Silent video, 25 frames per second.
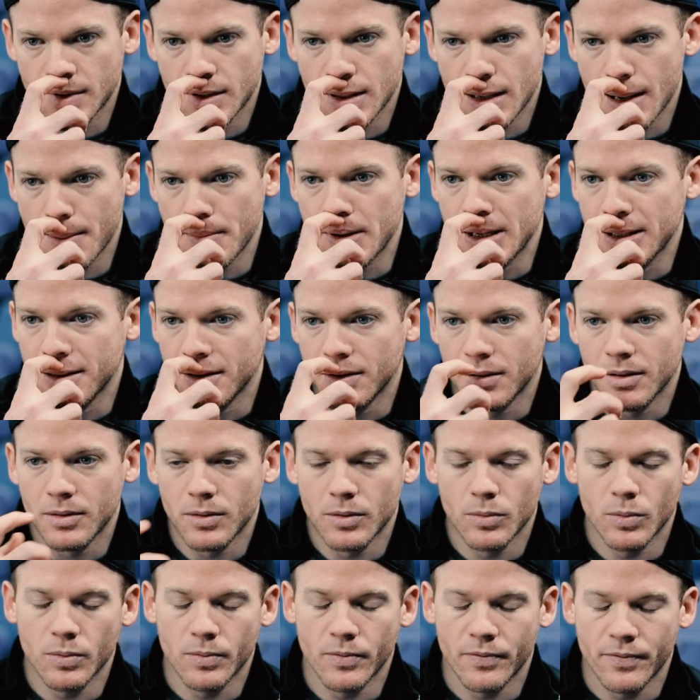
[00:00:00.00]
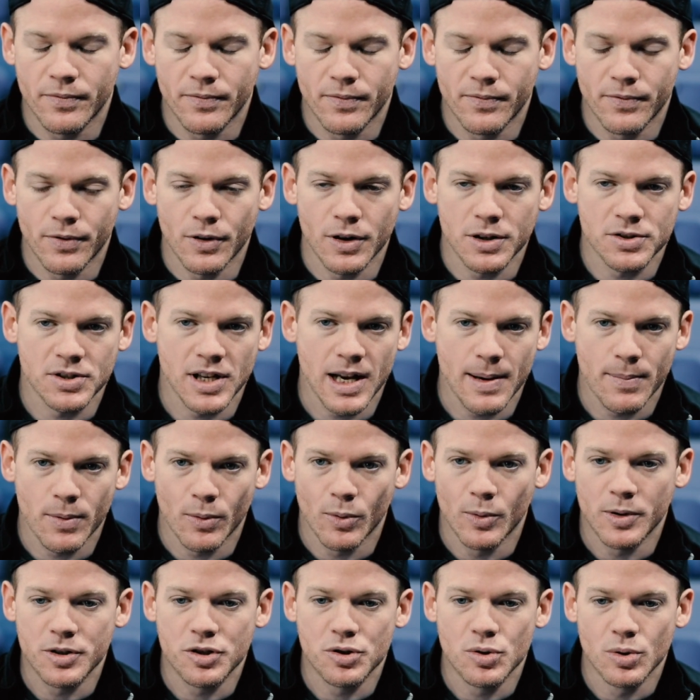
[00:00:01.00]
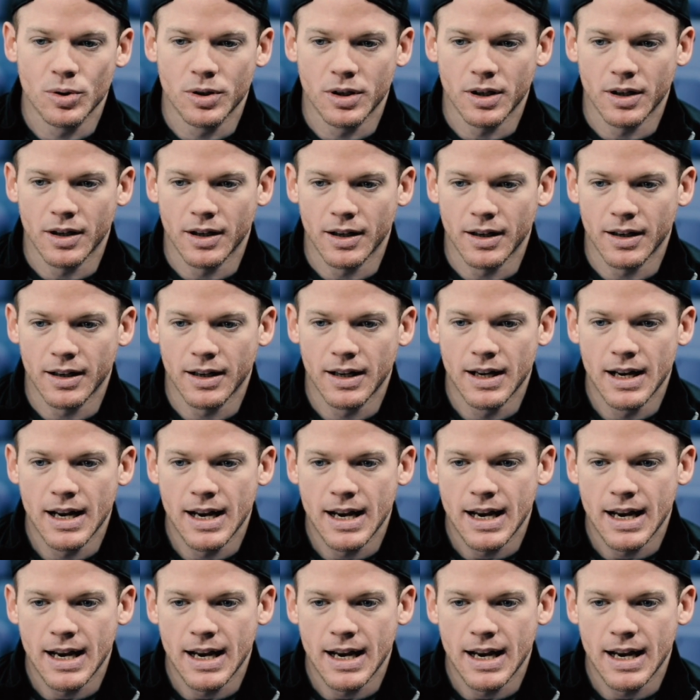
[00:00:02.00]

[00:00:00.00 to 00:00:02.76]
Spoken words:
I mean, for example, when Jukka